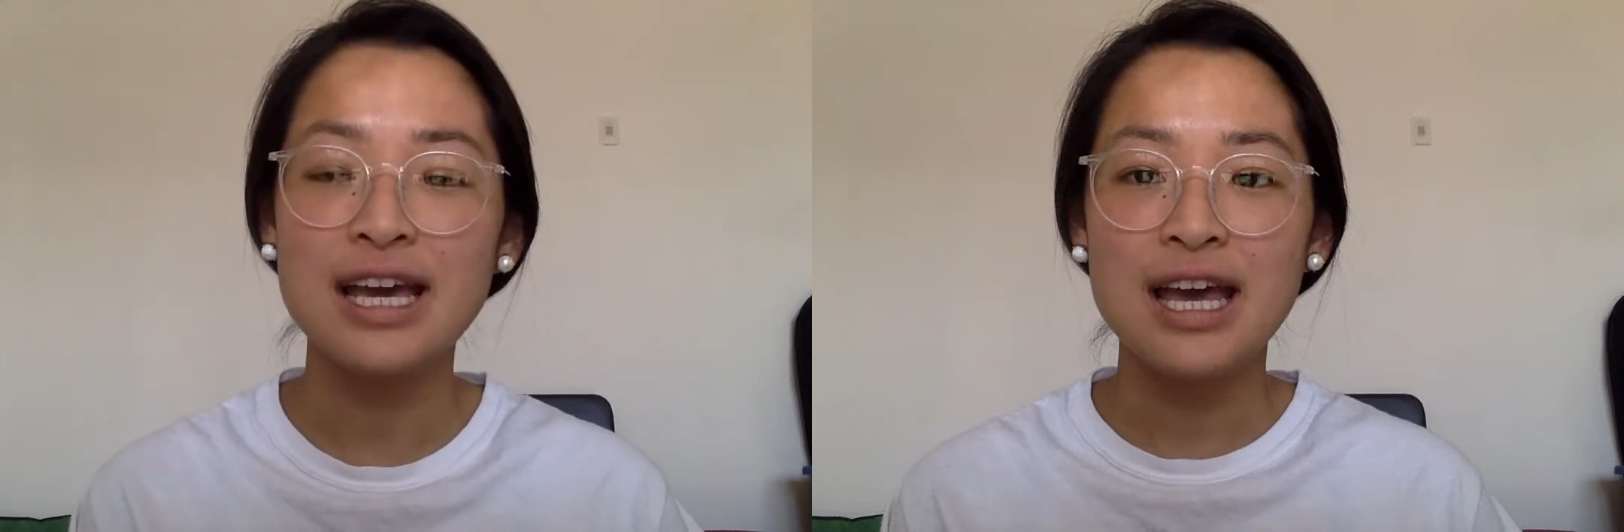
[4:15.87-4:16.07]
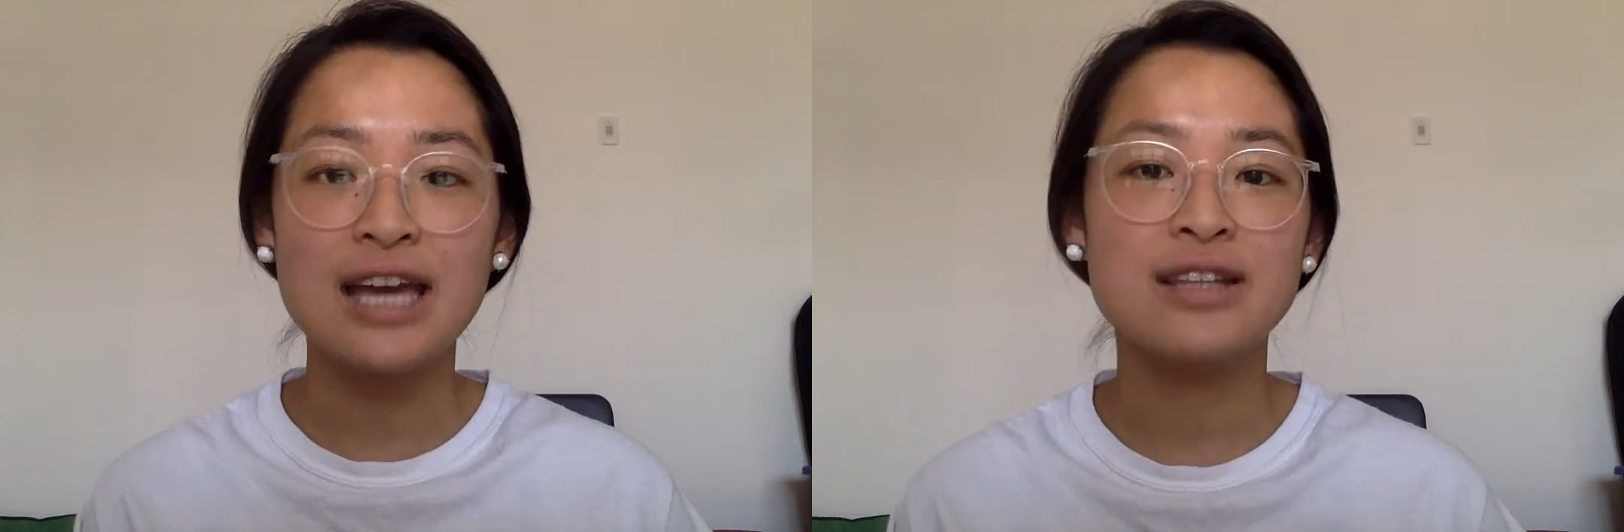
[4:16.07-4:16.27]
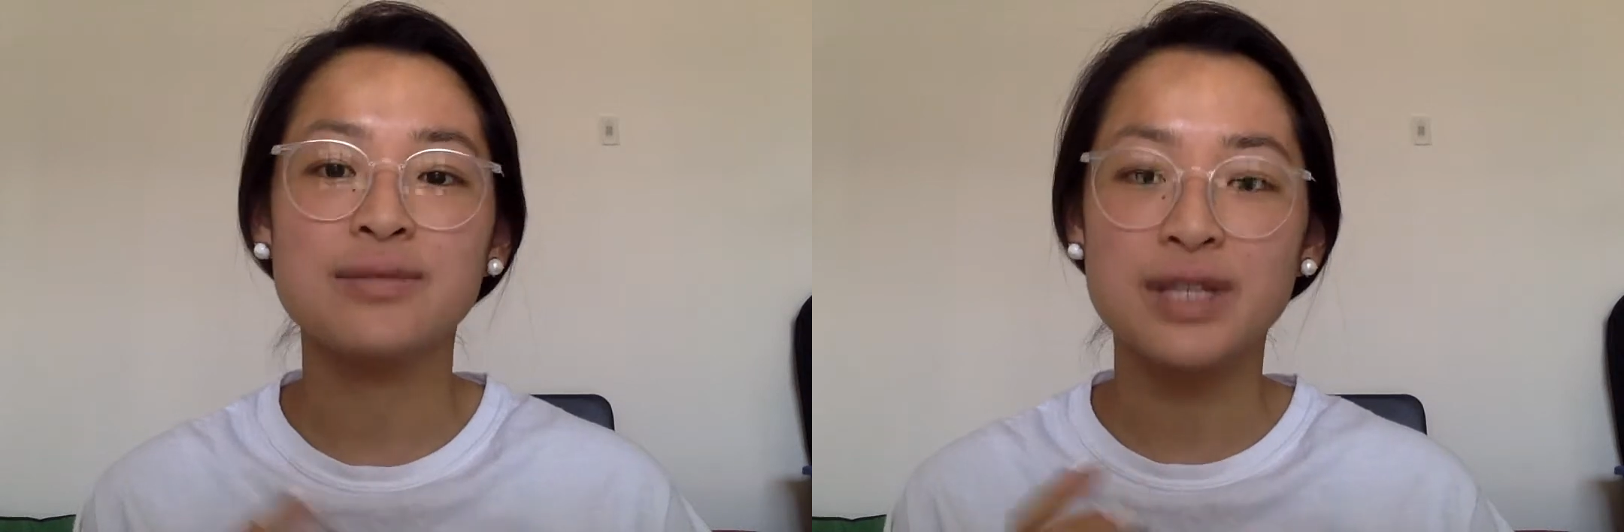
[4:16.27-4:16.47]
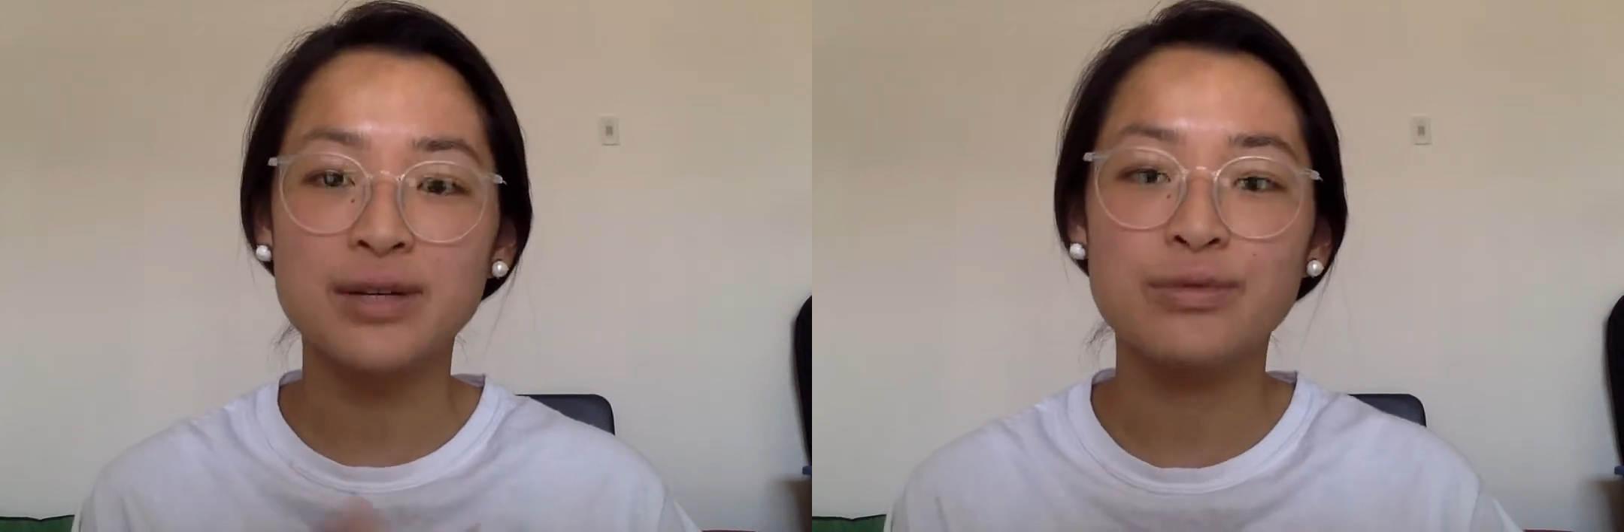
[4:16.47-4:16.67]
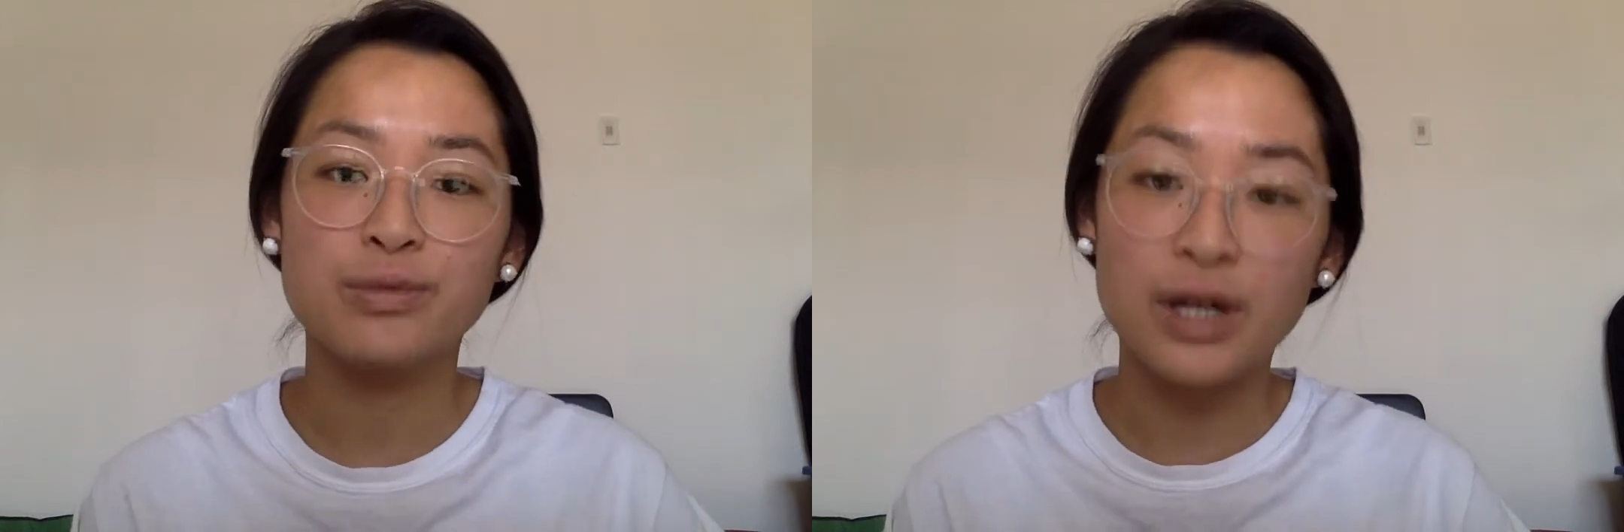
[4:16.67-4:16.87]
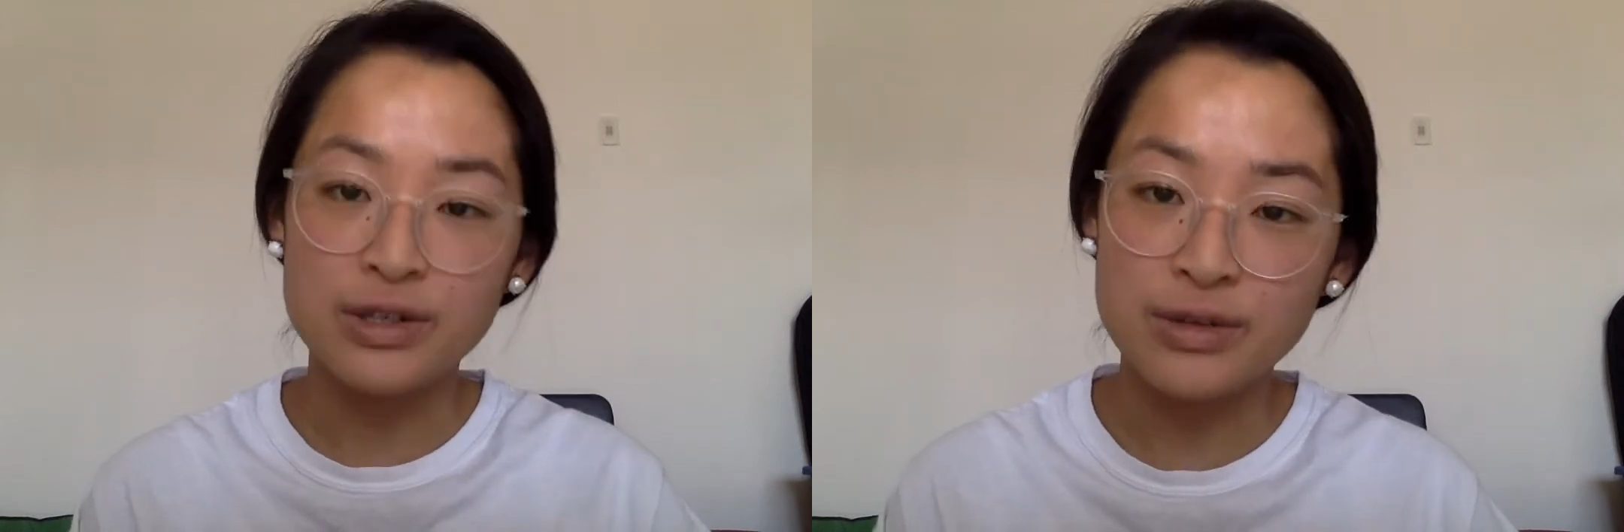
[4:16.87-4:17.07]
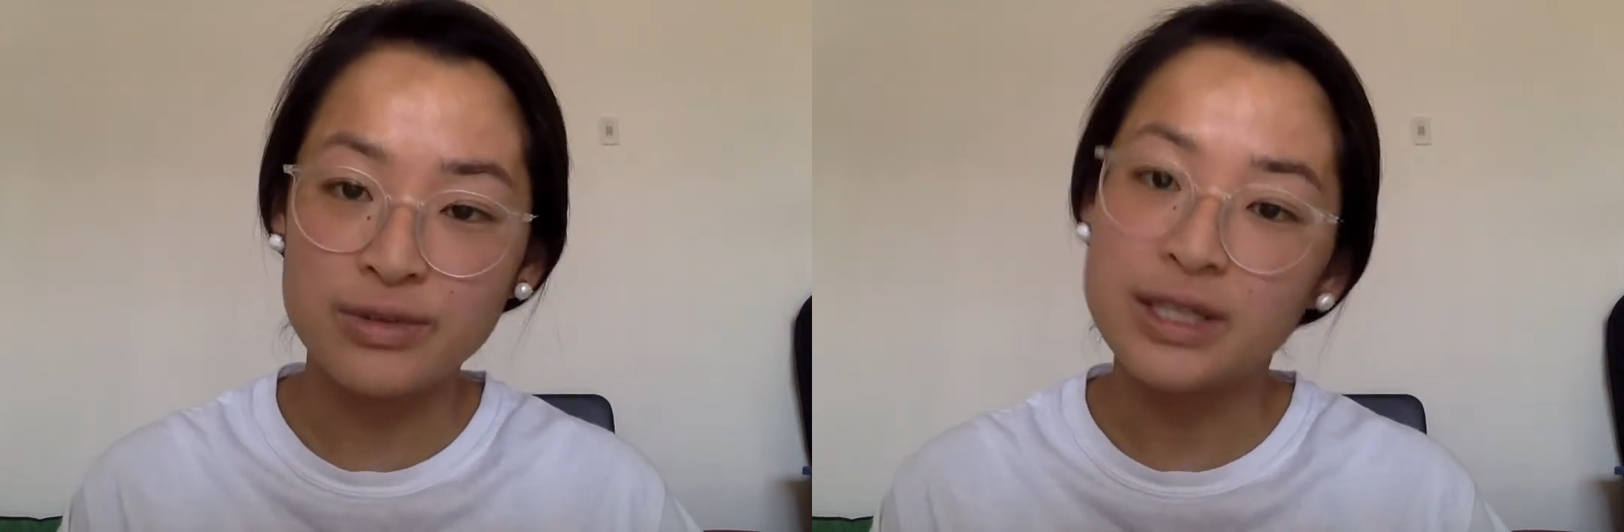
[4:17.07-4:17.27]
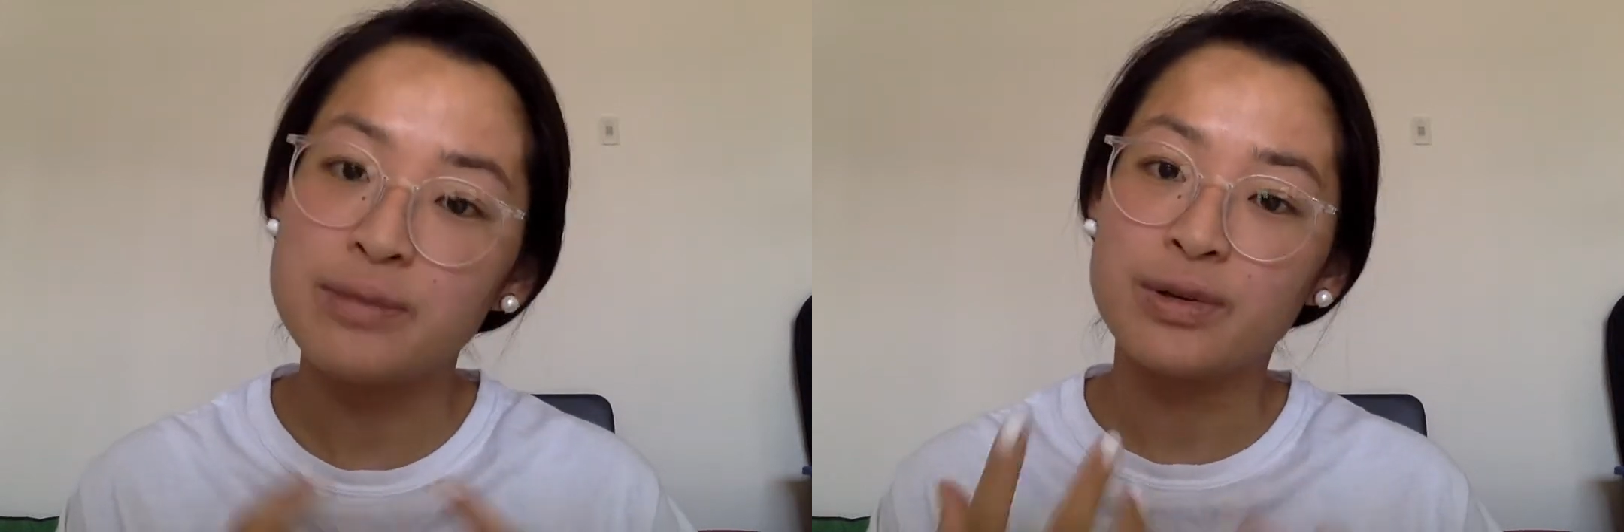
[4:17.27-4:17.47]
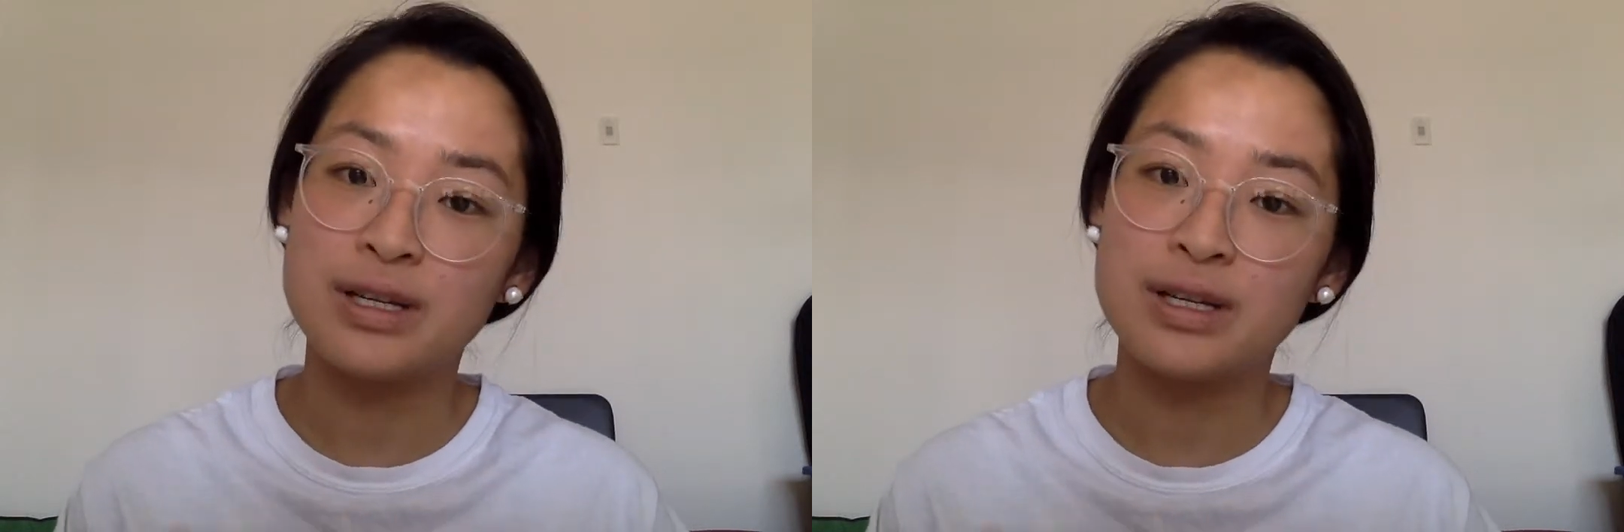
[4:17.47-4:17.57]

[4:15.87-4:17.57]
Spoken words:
And something Waldron really